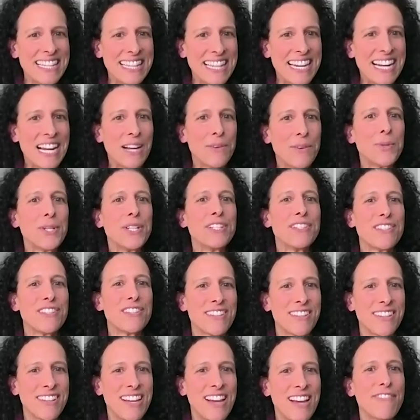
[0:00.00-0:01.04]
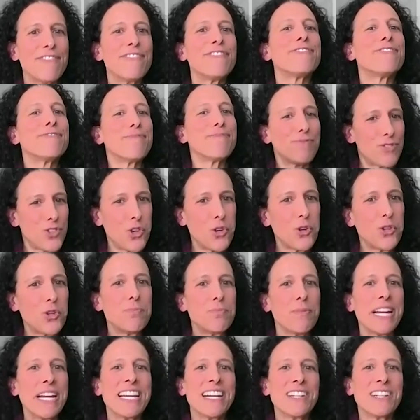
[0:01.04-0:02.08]
that i would have
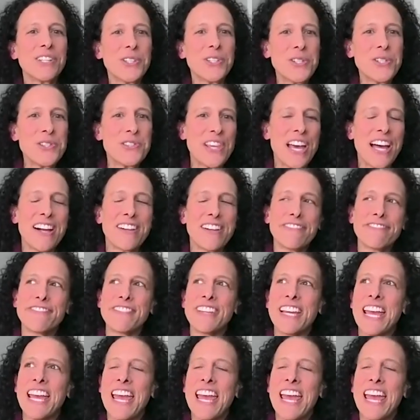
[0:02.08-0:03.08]
told my younger self